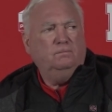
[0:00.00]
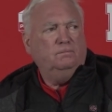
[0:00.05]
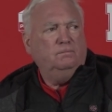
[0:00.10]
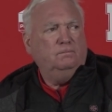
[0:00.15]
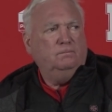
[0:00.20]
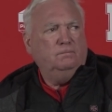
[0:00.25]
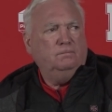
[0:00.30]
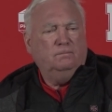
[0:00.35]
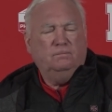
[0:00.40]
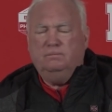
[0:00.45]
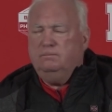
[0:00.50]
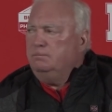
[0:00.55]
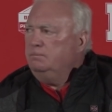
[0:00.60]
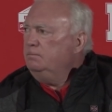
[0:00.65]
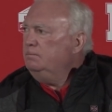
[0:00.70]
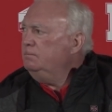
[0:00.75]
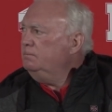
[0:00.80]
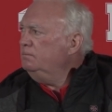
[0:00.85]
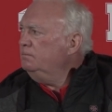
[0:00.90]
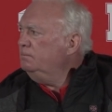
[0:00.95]
What's the
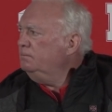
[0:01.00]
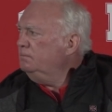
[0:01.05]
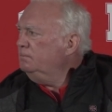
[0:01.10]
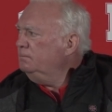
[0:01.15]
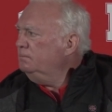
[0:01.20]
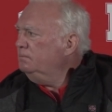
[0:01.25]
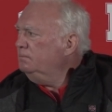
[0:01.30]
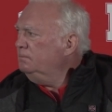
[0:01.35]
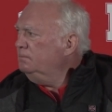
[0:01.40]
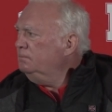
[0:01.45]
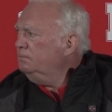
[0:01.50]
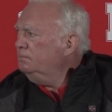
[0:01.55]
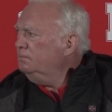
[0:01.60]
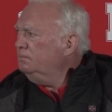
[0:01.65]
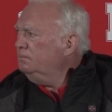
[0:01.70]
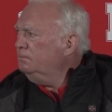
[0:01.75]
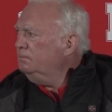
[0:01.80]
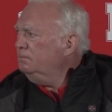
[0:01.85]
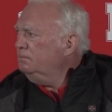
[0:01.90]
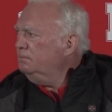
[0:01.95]
difference between calling plays
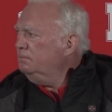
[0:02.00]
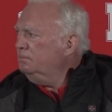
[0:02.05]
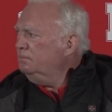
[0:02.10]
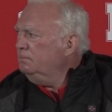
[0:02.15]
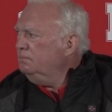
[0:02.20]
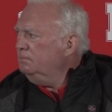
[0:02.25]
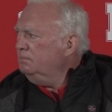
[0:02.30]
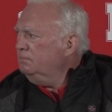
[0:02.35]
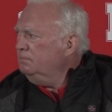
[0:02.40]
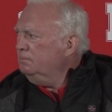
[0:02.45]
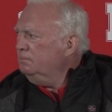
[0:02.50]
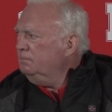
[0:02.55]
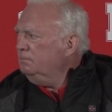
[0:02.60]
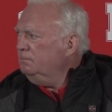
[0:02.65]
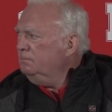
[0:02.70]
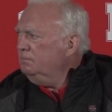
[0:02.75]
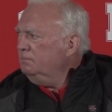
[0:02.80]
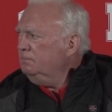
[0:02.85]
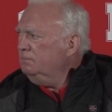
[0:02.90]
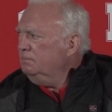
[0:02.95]
up there and being down on
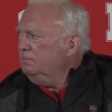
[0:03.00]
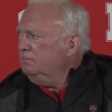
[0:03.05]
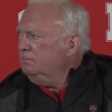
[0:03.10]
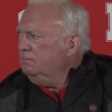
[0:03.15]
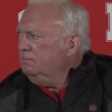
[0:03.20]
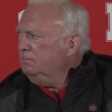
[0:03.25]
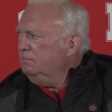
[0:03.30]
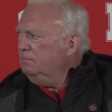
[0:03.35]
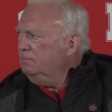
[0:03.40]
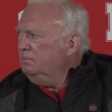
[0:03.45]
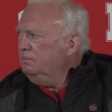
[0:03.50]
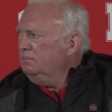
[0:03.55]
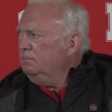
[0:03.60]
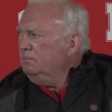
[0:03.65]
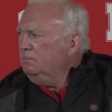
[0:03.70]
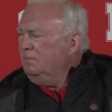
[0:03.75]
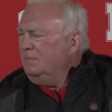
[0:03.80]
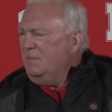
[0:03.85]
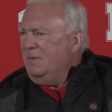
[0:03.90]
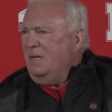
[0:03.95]
the sidelines? What do you
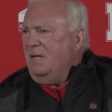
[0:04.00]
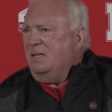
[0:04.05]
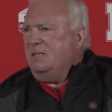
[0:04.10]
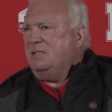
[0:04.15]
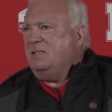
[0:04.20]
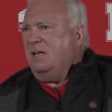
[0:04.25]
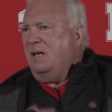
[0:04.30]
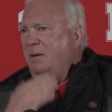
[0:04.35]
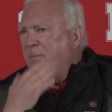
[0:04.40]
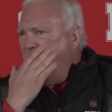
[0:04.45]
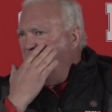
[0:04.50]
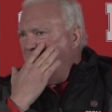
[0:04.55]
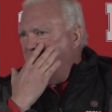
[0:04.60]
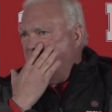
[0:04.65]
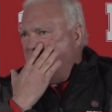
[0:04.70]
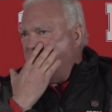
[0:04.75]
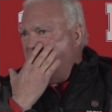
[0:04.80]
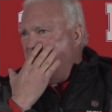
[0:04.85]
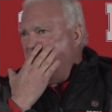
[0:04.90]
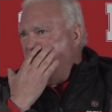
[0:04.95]
gain? Yeah, some you
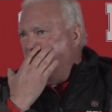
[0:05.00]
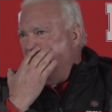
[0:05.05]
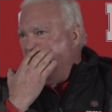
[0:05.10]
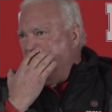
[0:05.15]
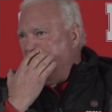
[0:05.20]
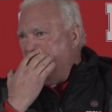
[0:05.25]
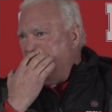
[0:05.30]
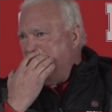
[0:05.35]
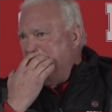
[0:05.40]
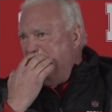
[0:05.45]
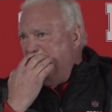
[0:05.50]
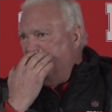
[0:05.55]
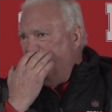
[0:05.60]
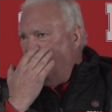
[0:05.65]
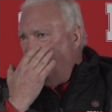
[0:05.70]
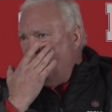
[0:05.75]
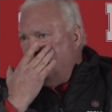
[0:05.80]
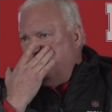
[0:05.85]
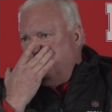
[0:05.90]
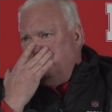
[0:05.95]
can see better, you
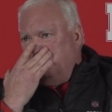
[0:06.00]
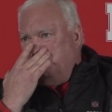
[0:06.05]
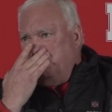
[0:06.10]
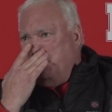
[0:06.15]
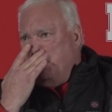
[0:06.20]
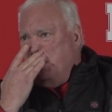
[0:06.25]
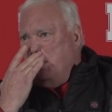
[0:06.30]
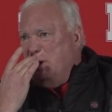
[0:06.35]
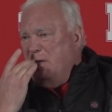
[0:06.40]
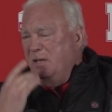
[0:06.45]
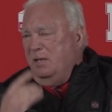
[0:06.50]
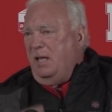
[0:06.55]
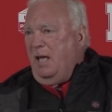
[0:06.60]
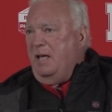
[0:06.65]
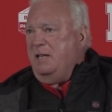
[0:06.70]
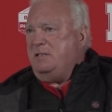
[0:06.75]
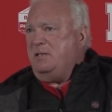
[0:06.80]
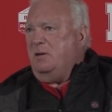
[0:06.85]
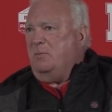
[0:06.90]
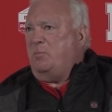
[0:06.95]
know.
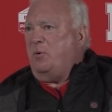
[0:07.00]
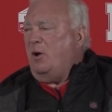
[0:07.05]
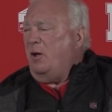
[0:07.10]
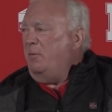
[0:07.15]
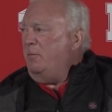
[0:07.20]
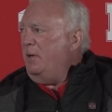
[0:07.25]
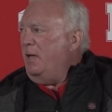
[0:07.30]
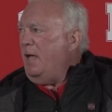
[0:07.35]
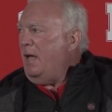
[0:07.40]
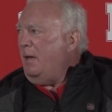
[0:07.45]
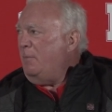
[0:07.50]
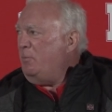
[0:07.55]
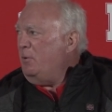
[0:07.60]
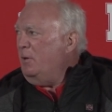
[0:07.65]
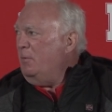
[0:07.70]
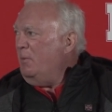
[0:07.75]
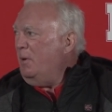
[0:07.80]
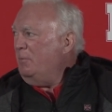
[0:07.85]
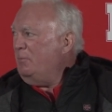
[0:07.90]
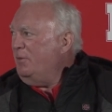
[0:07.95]
Casey will probably be happy
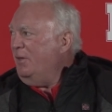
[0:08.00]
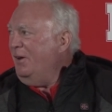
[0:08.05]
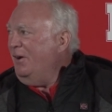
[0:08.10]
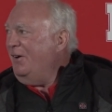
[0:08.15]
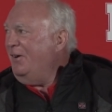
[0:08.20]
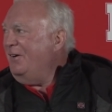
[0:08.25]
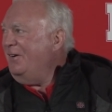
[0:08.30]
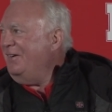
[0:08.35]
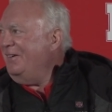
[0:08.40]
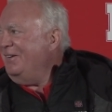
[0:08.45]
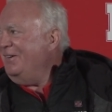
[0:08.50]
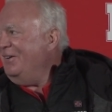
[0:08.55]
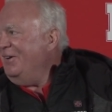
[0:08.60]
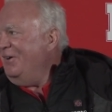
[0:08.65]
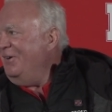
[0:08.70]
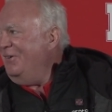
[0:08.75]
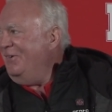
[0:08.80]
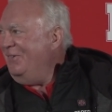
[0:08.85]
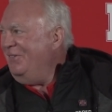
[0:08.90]
I'm up there, you know.